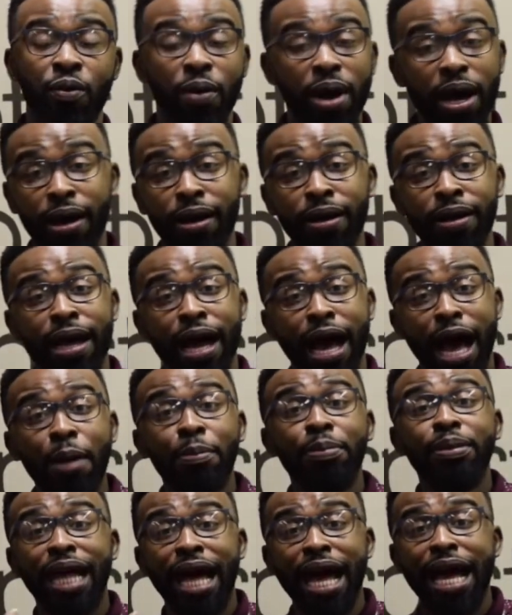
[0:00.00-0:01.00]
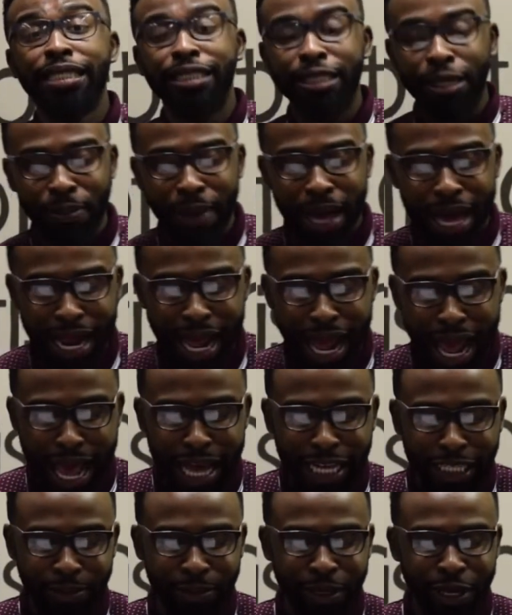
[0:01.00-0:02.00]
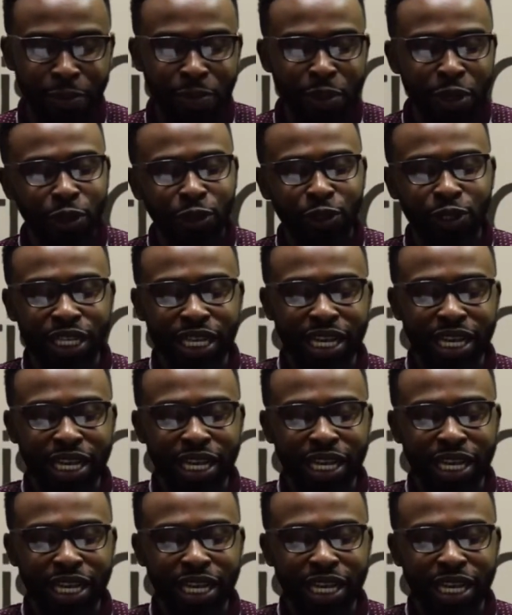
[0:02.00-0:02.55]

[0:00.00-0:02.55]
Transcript: Well, I'm glad somebody asked me. You